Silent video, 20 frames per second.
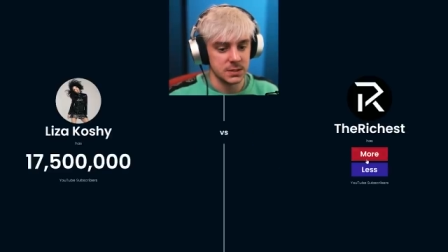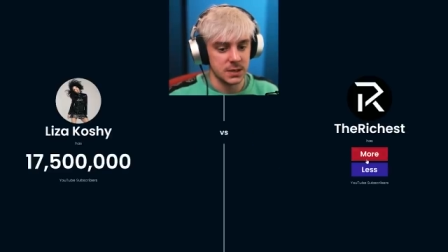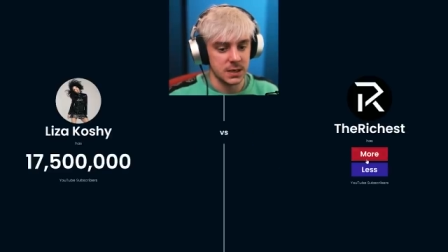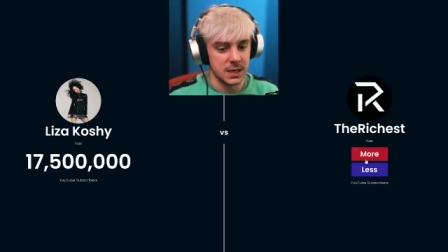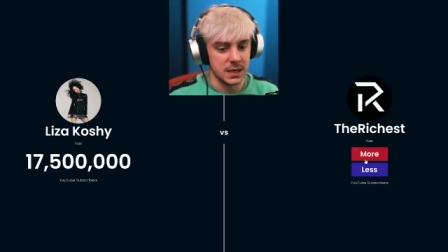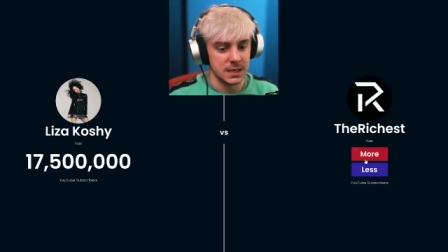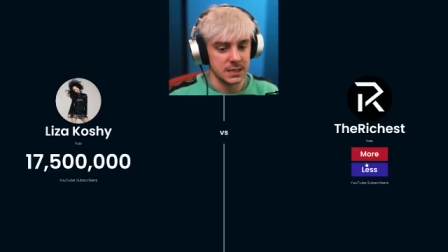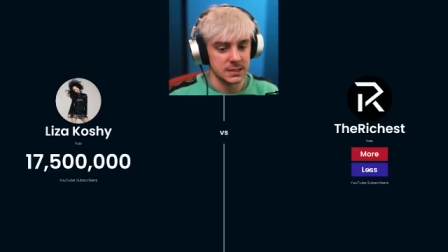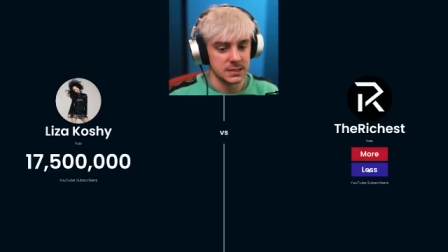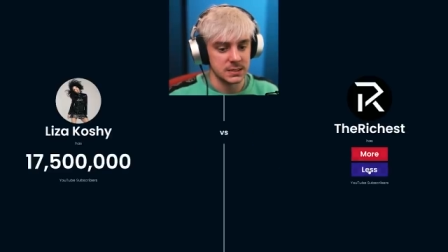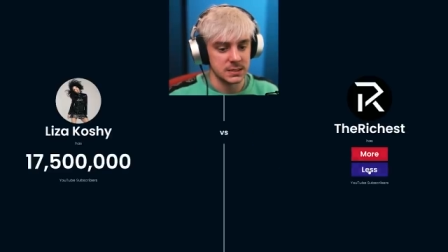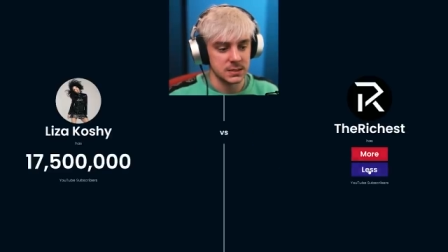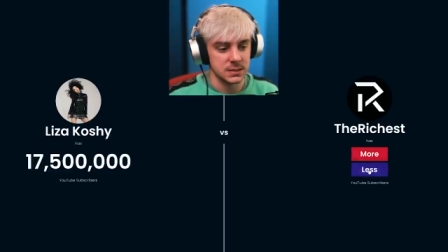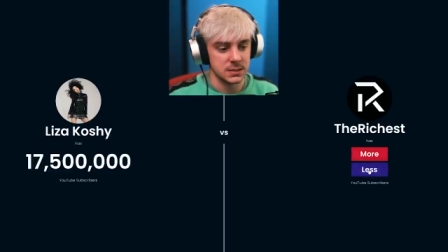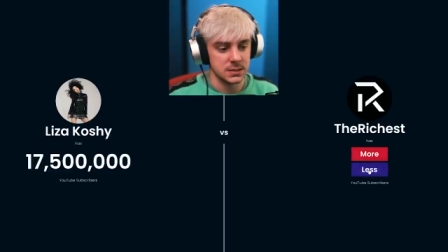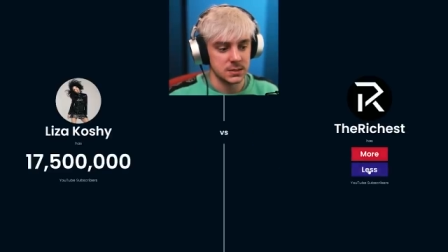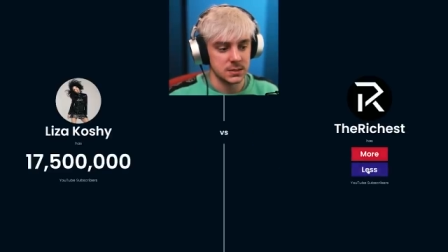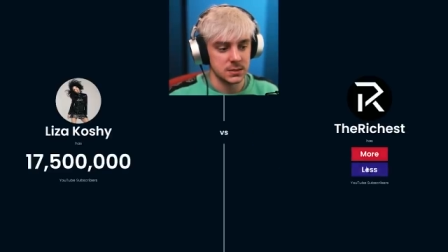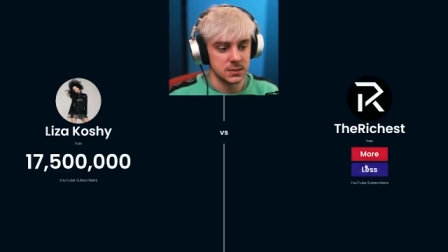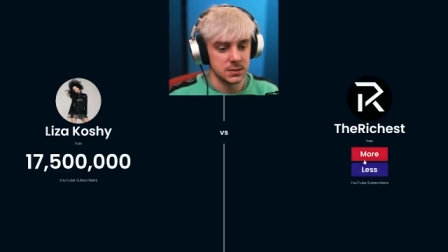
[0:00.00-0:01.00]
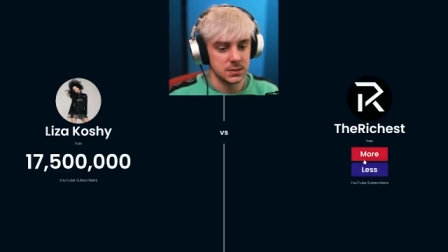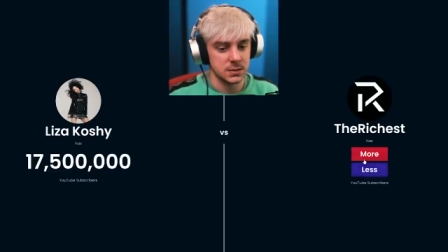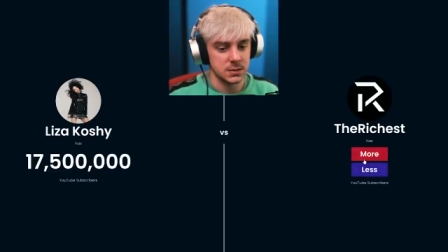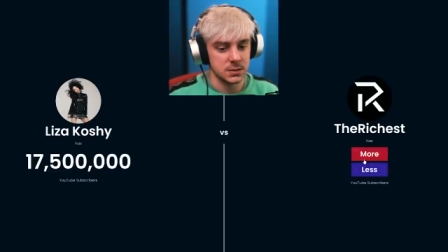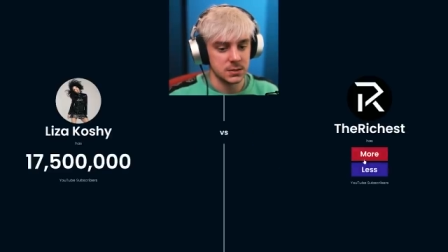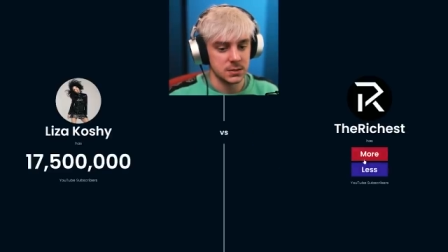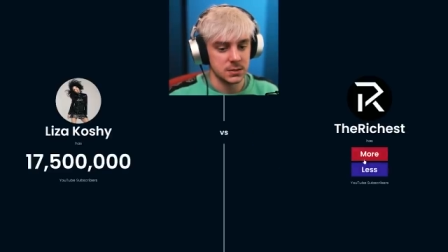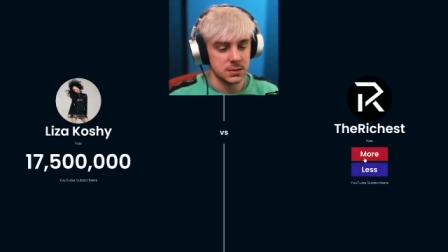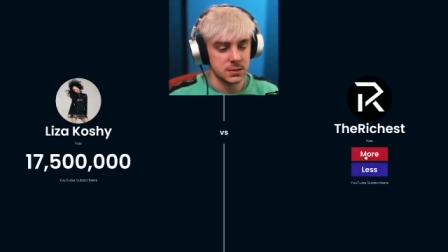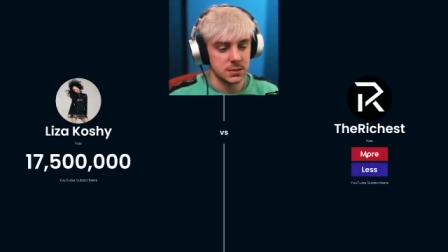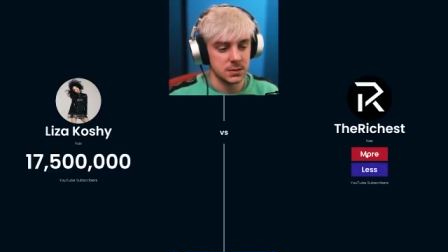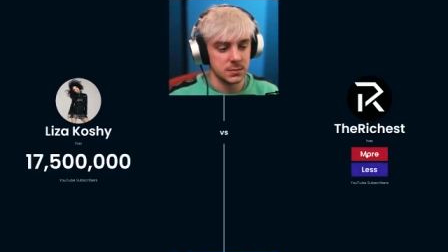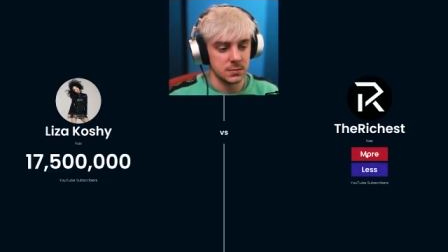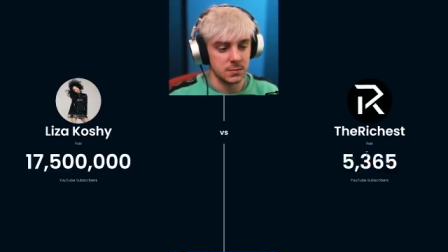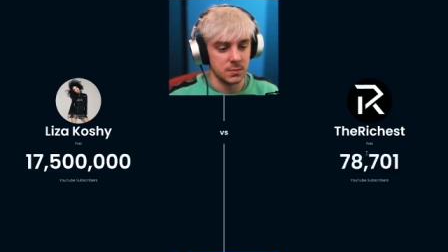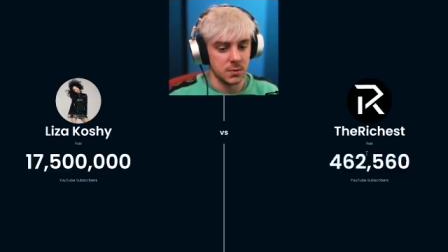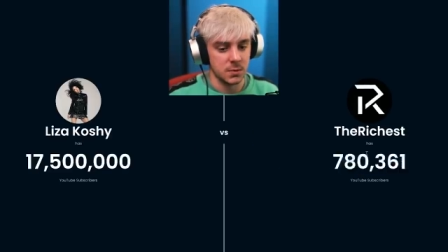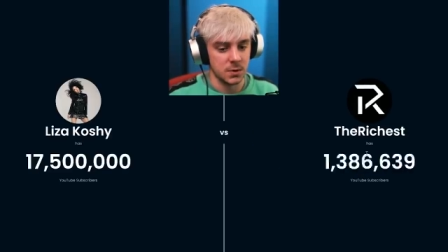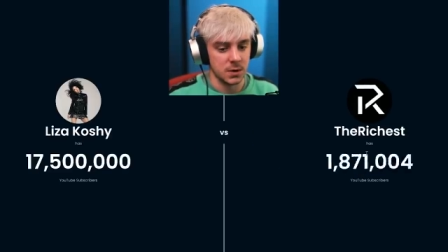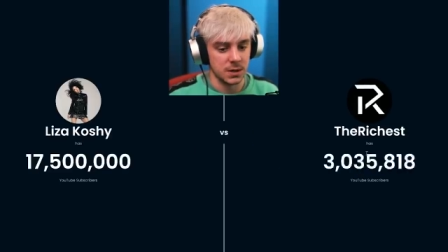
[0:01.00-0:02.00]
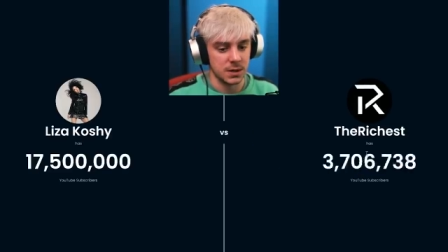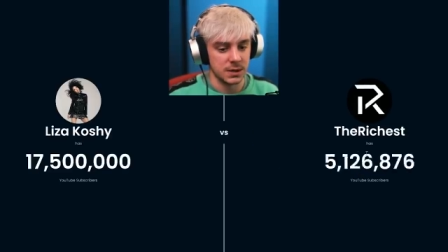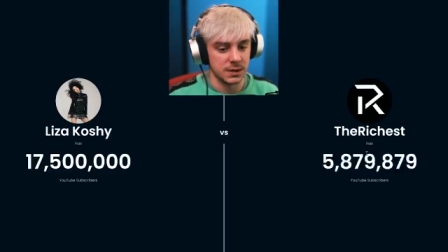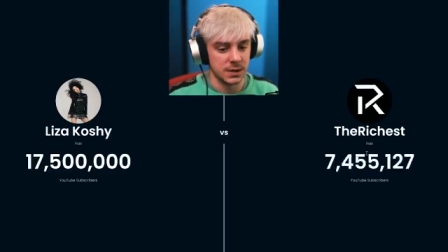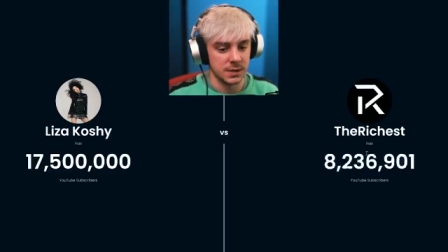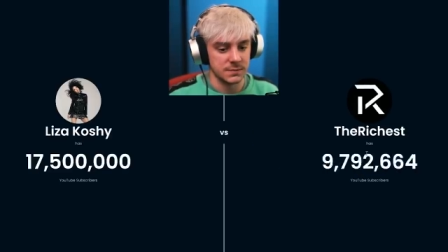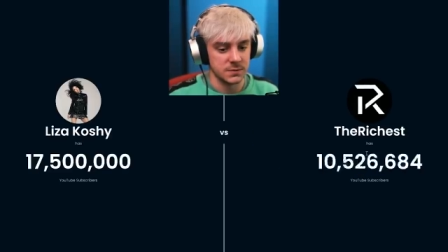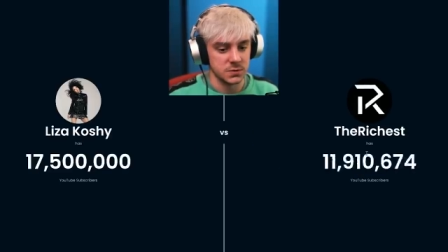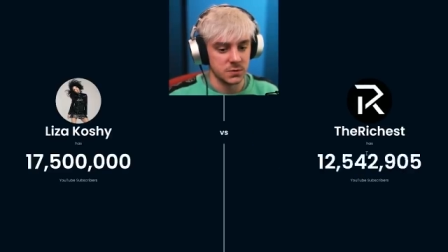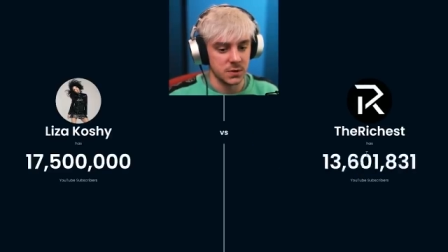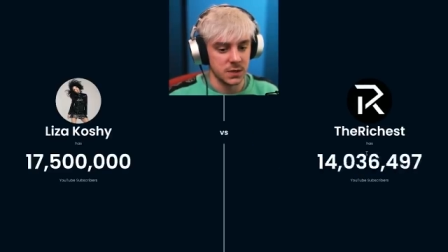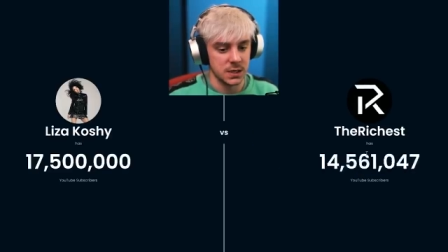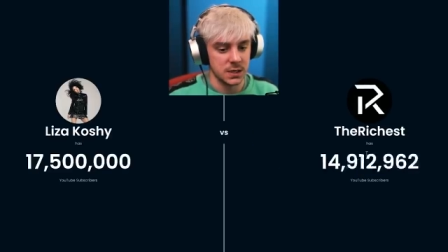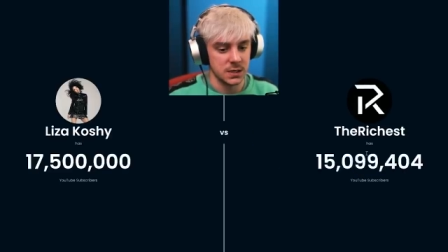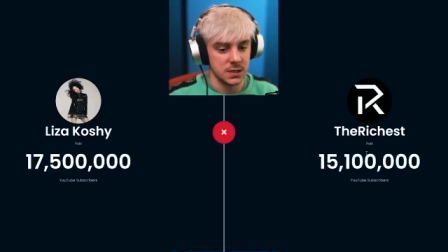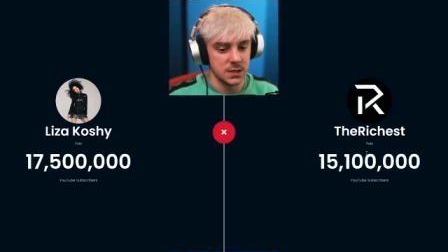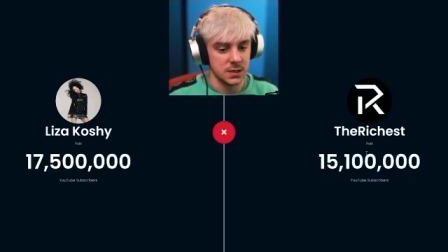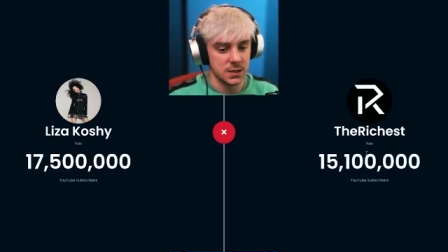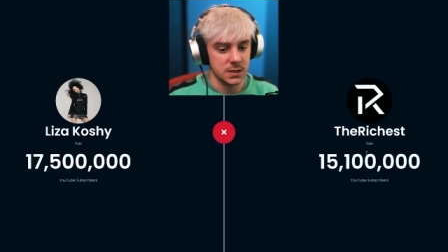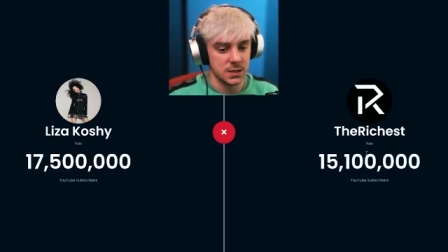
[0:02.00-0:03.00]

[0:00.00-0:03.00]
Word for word: has more. I think they have 20.